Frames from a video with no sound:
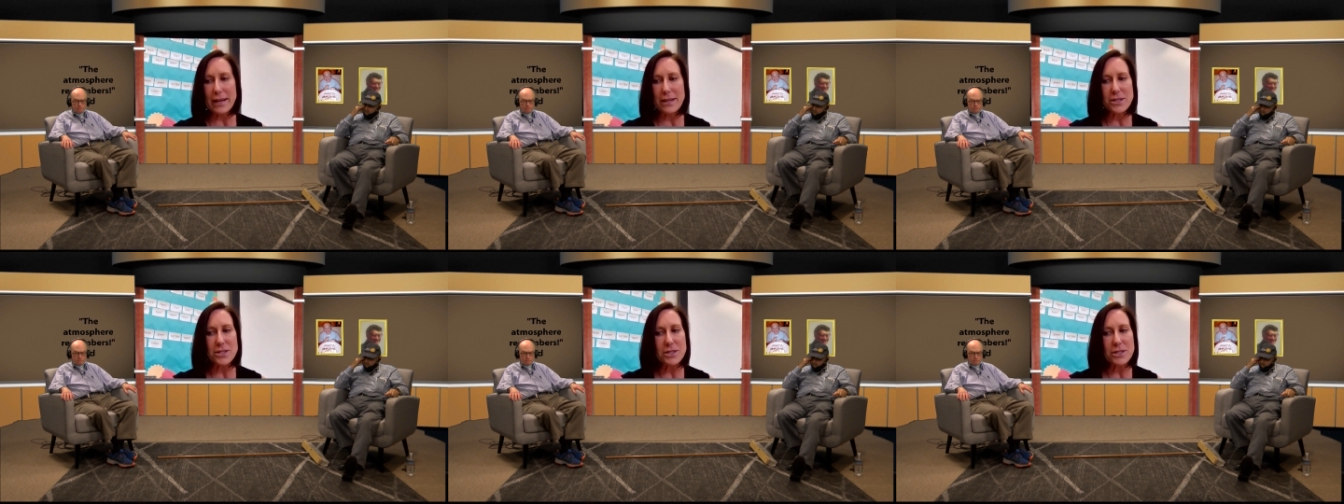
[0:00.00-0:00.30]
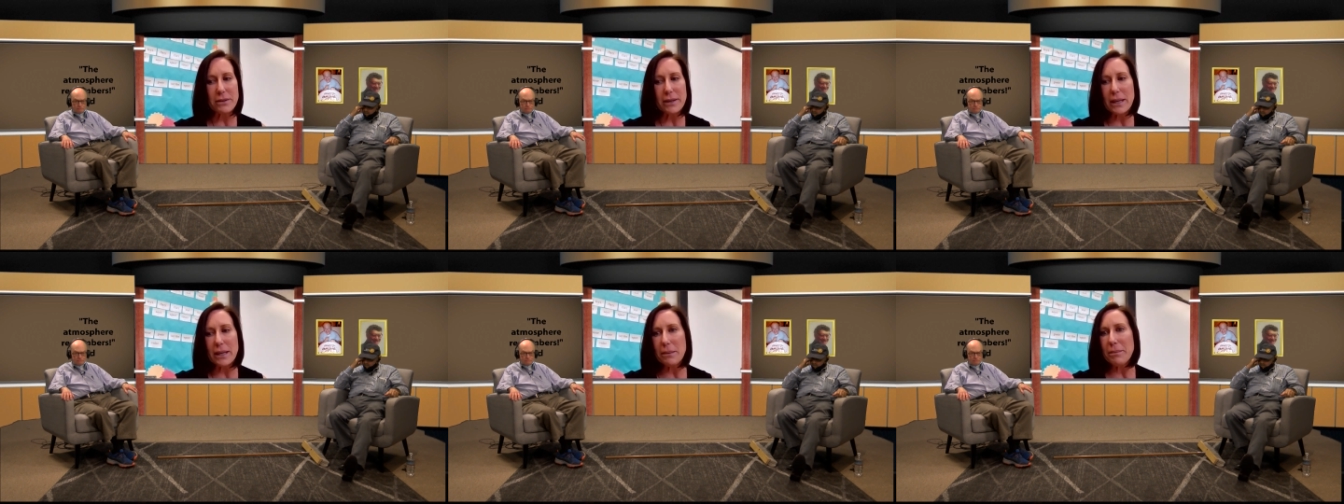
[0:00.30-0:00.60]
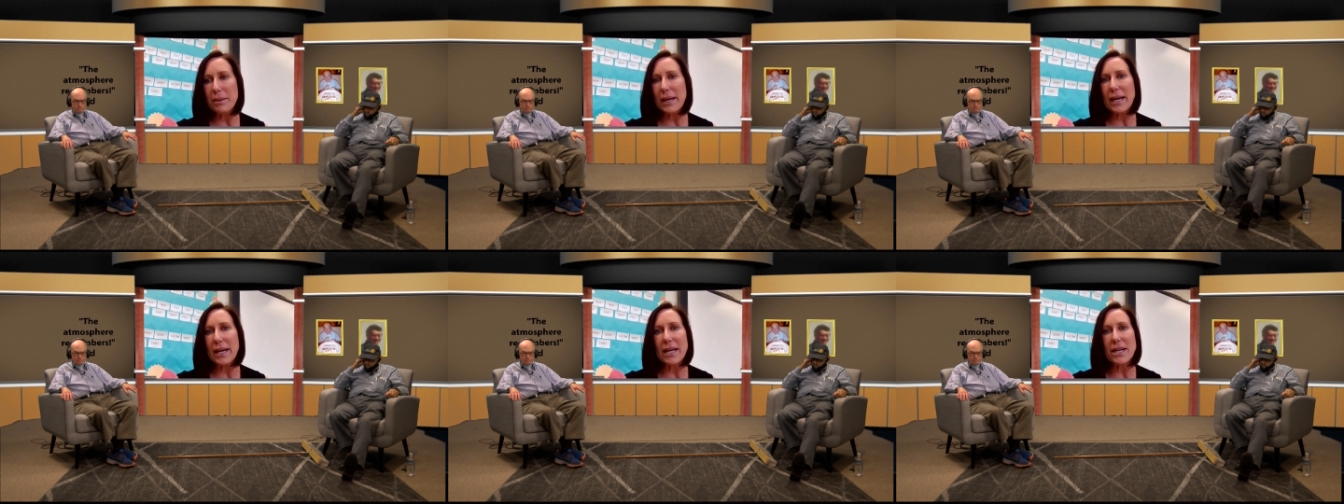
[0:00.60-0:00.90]

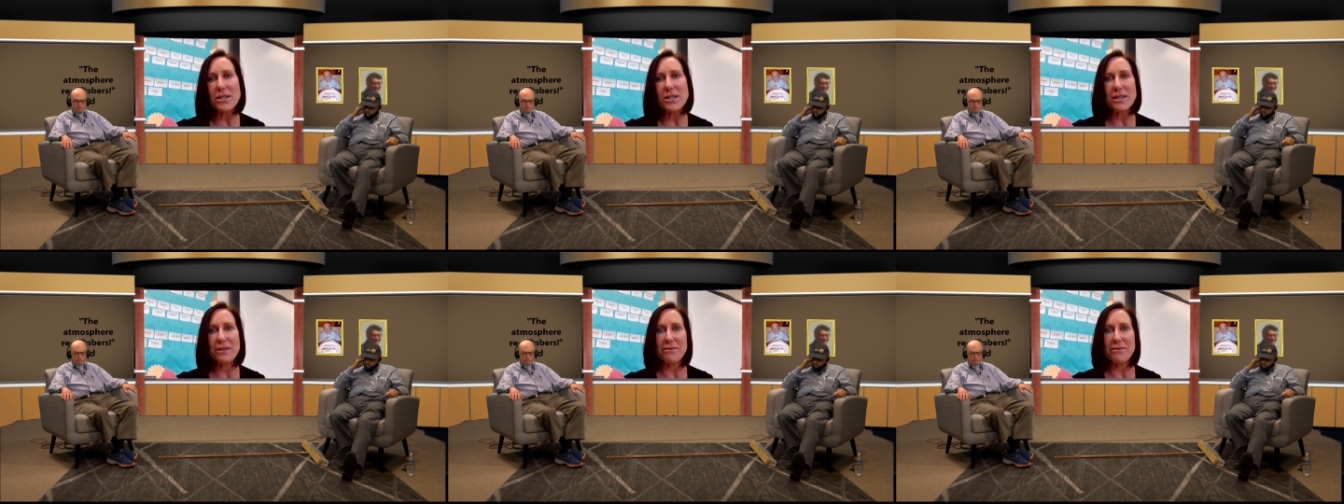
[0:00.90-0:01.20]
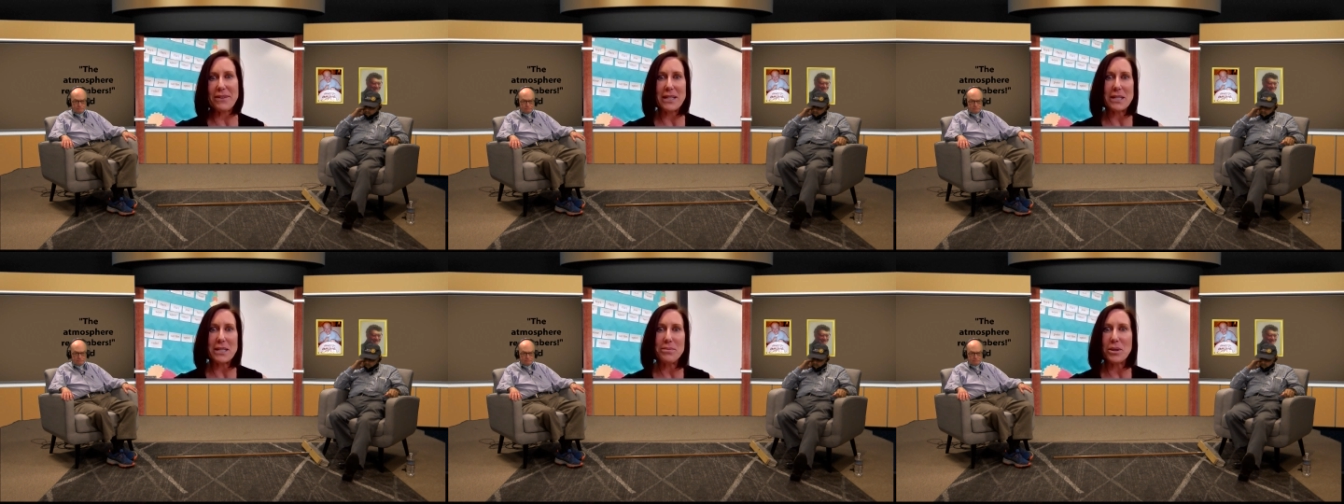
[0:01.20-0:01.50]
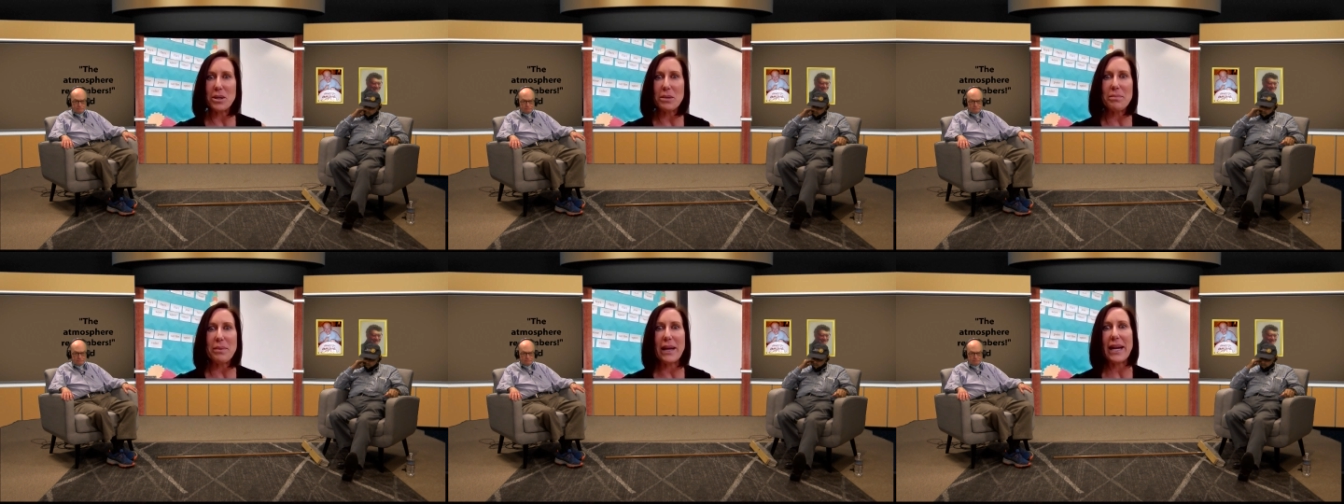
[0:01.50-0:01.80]
Instagram page and a
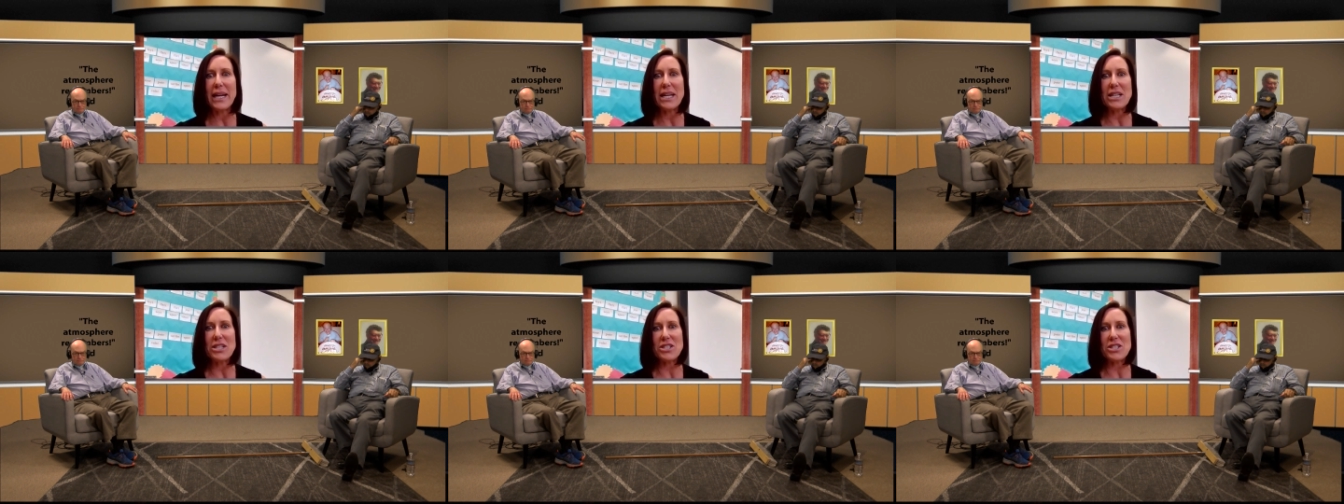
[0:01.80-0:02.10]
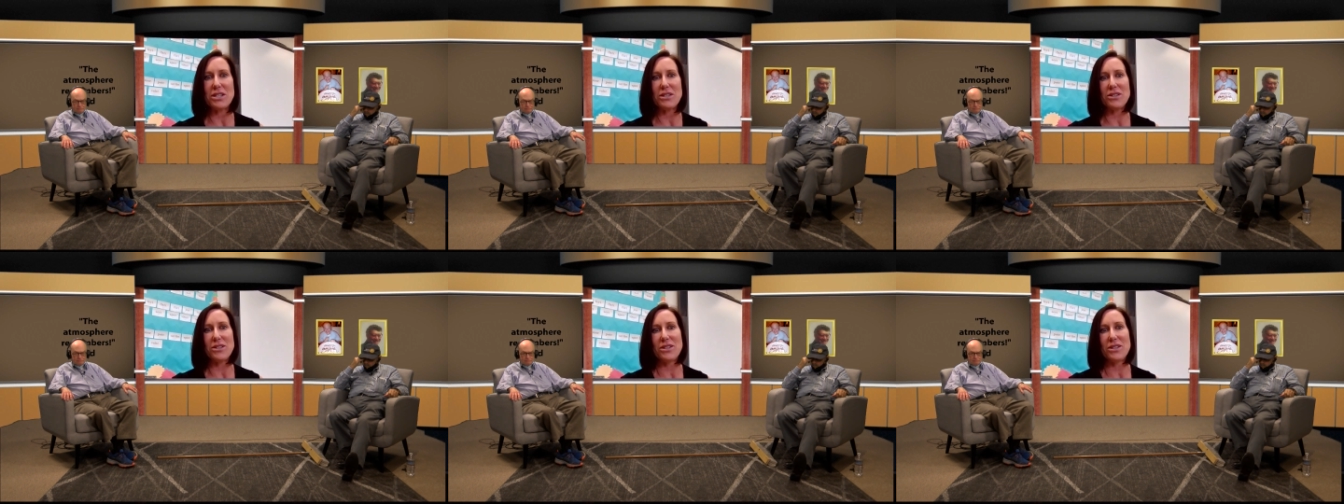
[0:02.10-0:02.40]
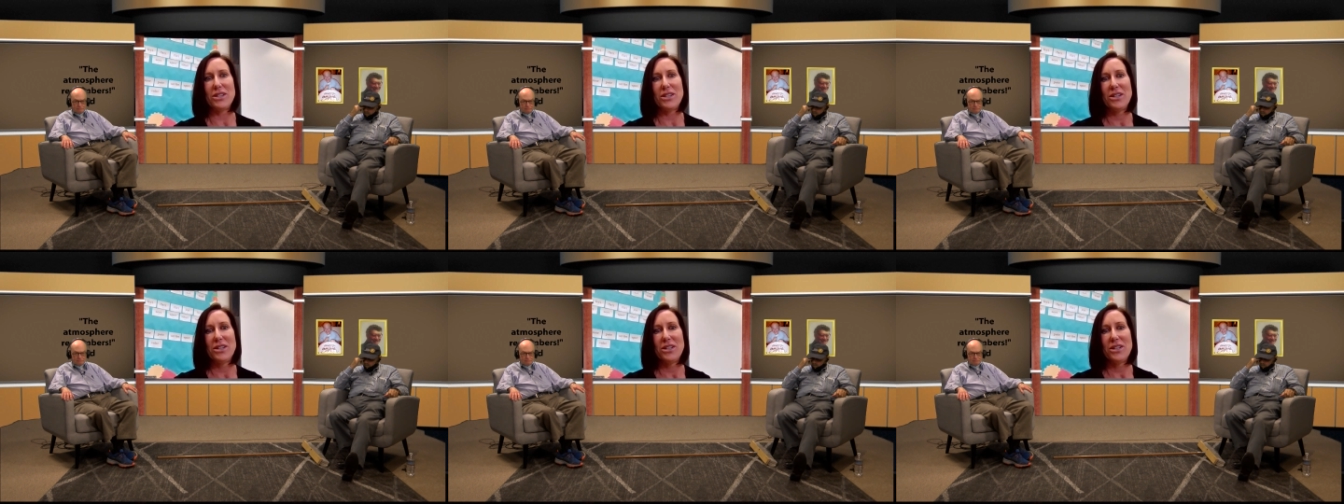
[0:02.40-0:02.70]
Facebook page and